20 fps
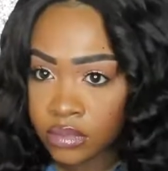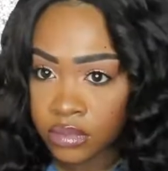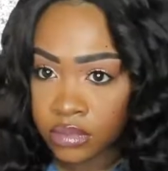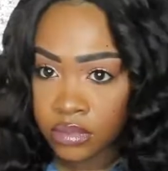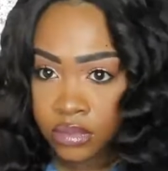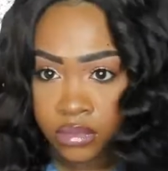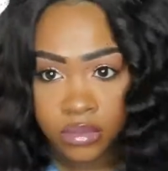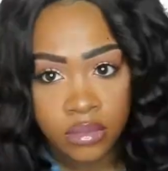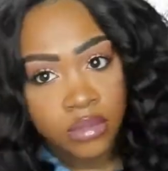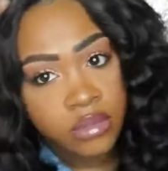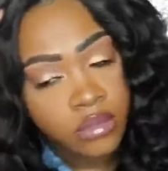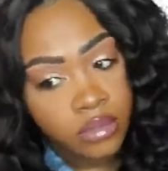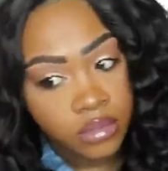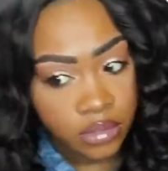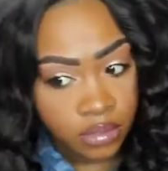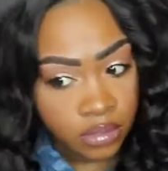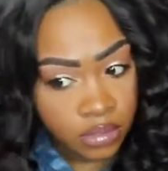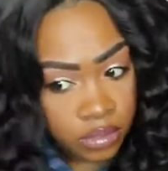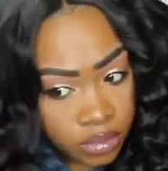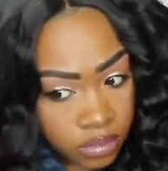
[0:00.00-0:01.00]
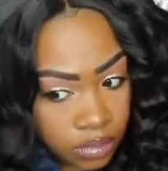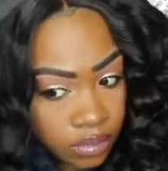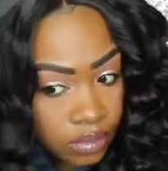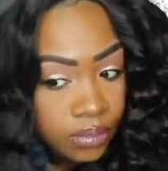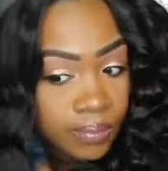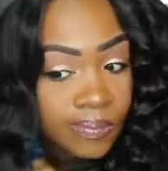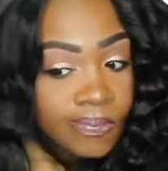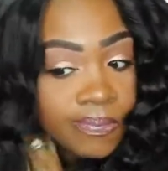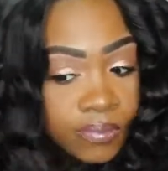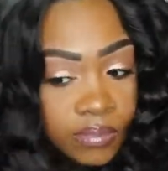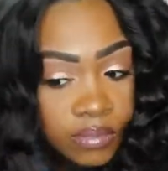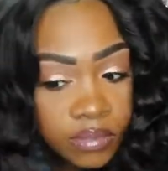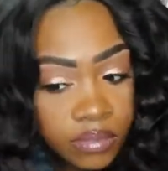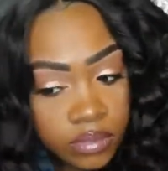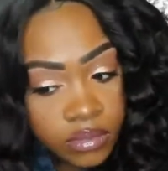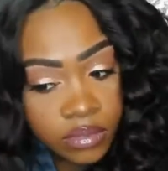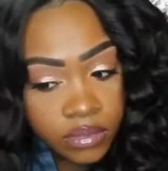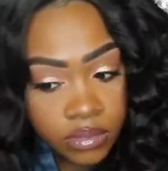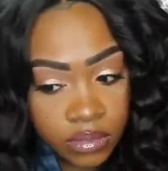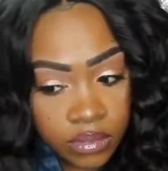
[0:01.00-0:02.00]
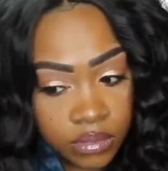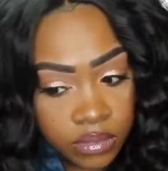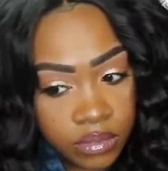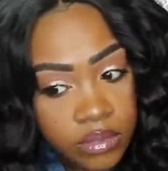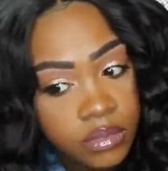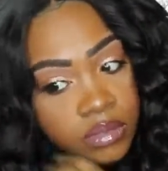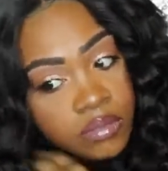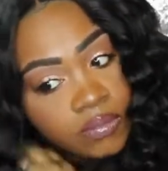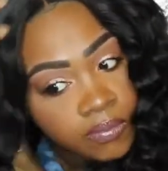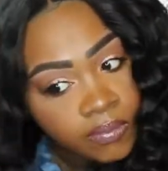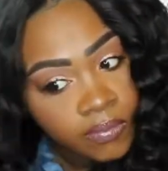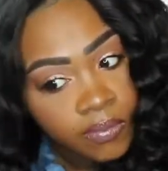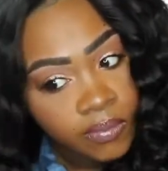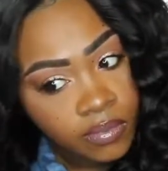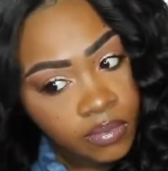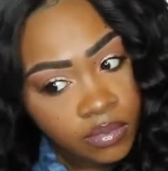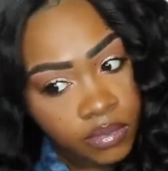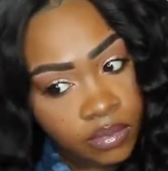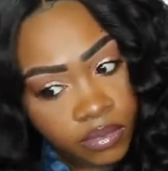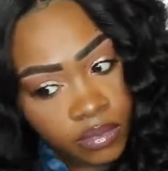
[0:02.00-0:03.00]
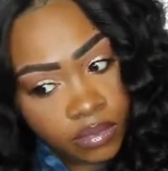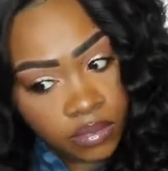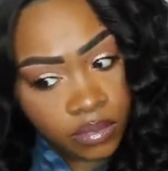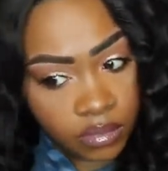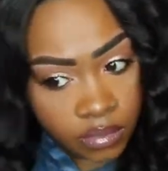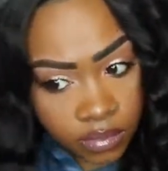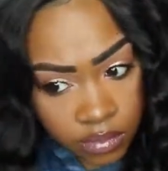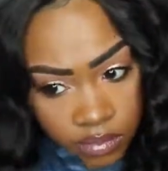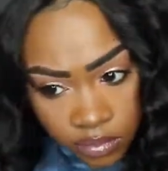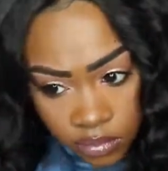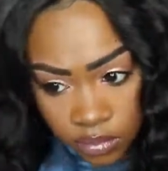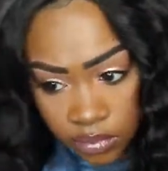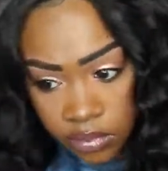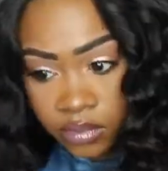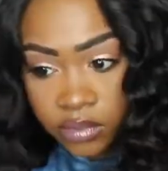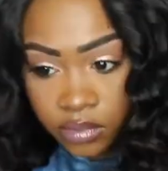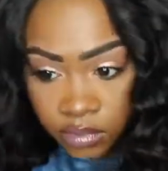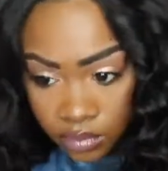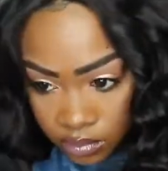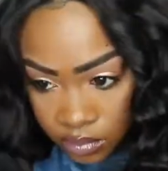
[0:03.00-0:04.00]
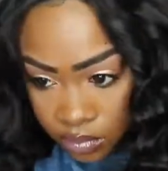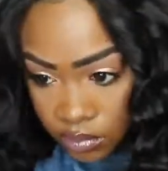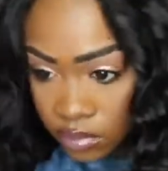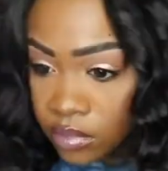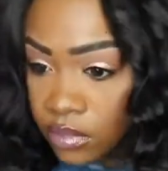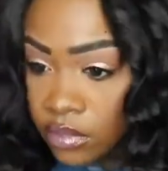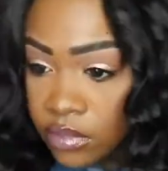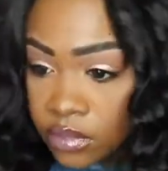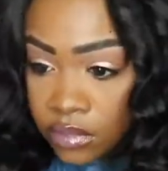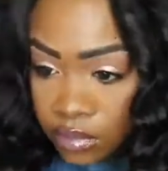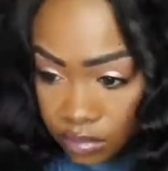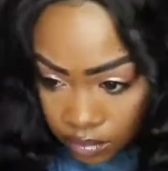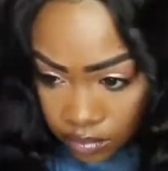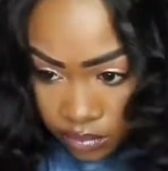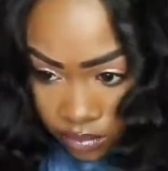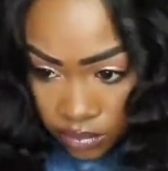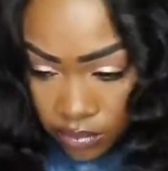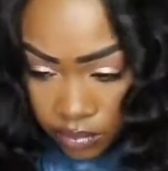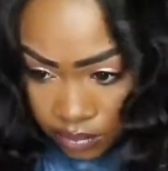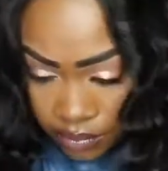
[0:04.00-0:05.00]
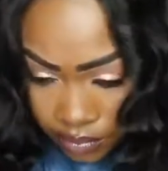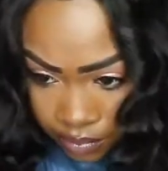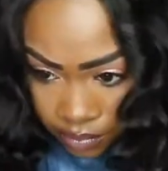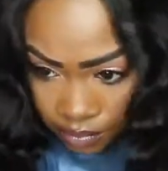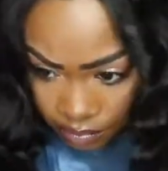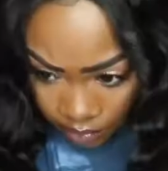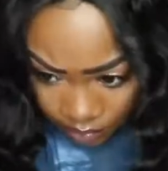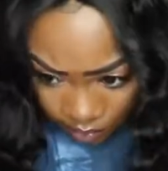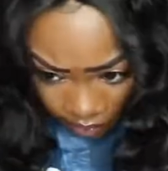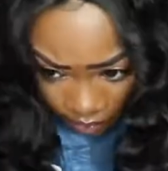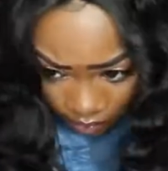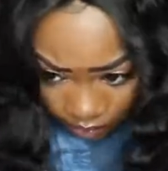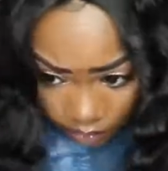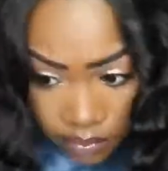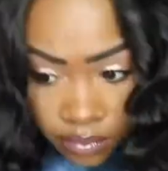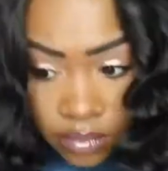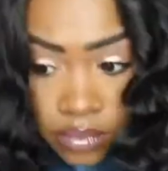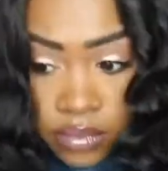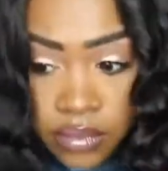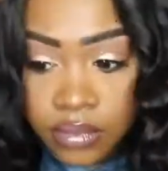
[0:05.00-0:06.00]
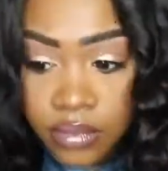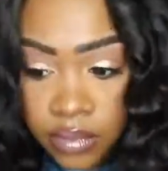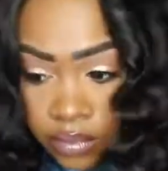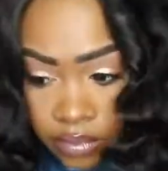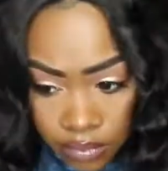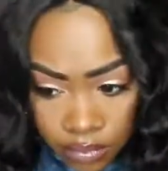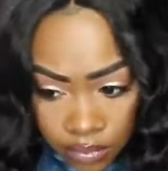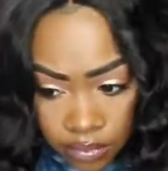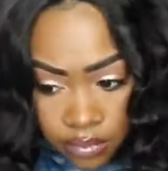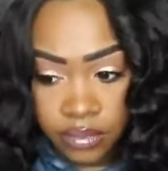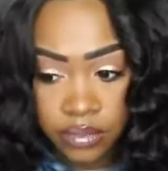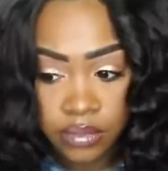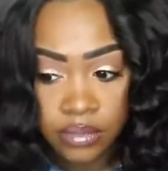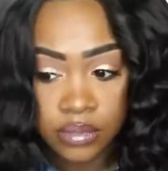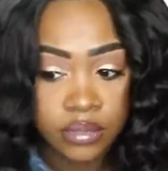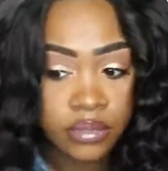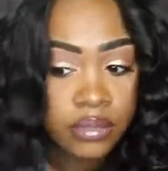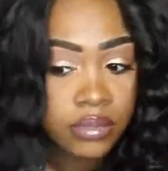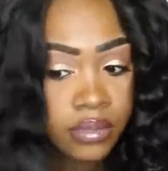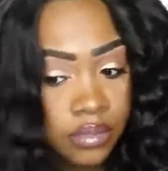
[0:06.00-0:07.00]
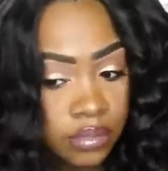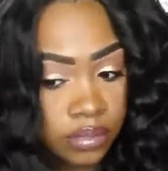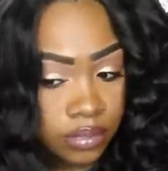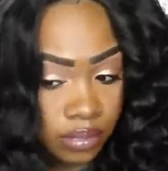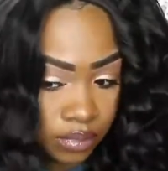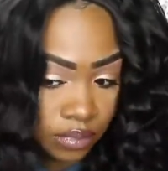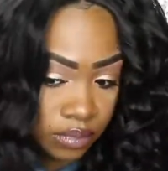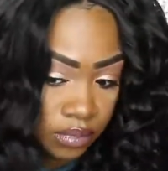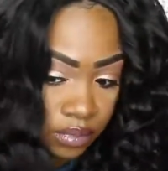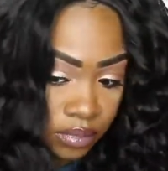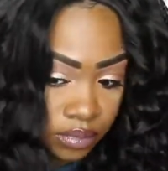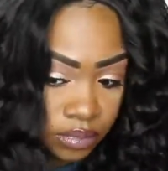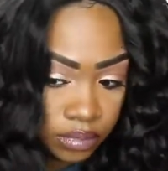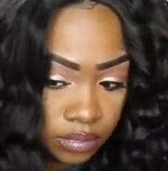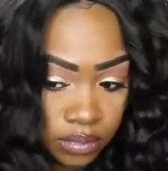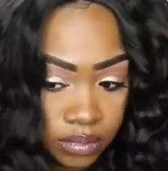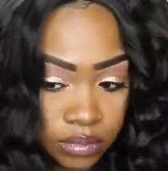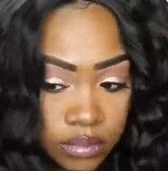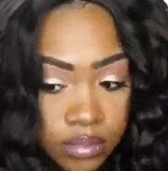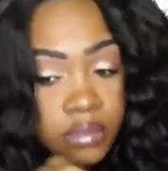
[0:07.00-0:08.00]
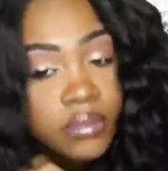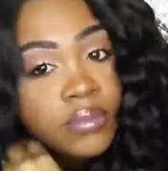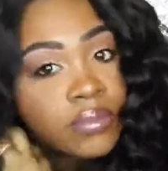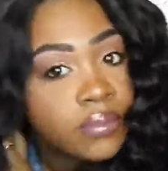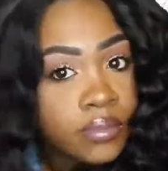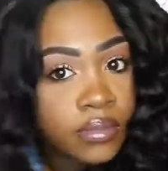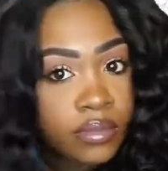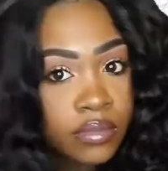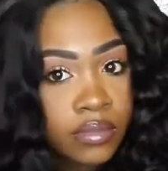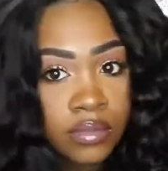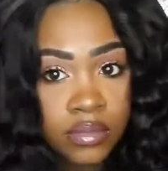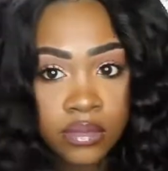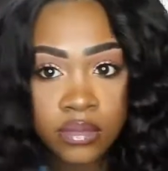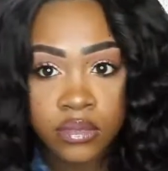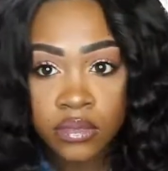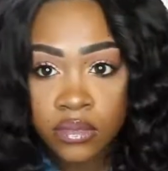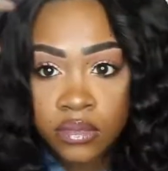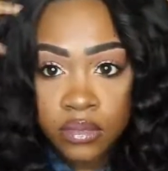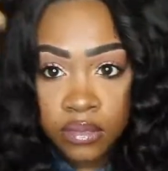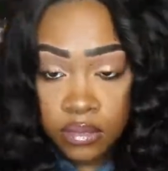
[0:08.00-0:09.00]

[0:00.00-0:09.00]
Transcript: because it'll make it really frizzy because of how tight the curls are but um, yeah I just want a little bit more volume and a little bit more messiness I don't want it too